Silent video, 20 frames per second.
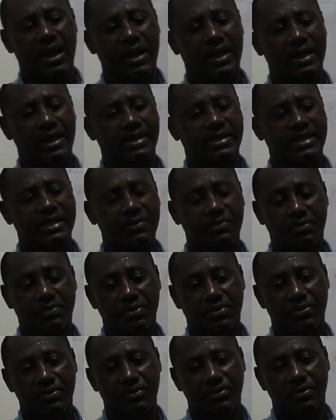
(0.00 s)
at the
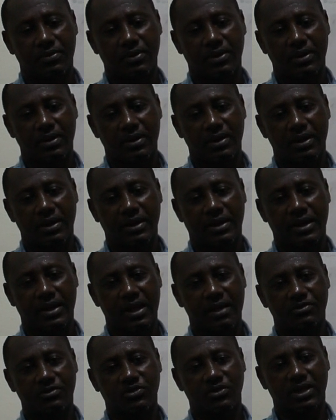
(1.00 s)
tip. It
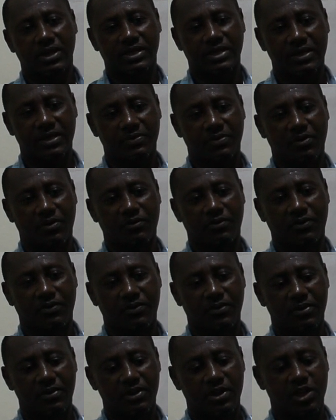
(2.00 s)
comes to the tip of
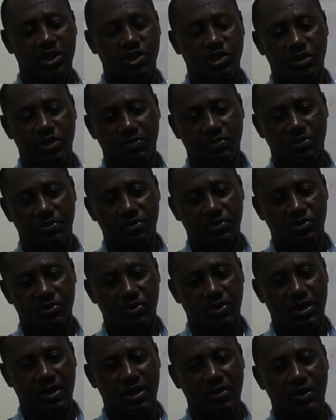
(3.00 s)
the ship.
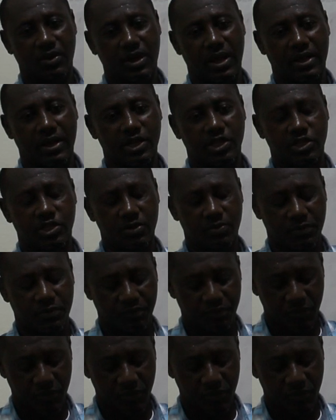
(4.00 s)
So you can look at the sheep,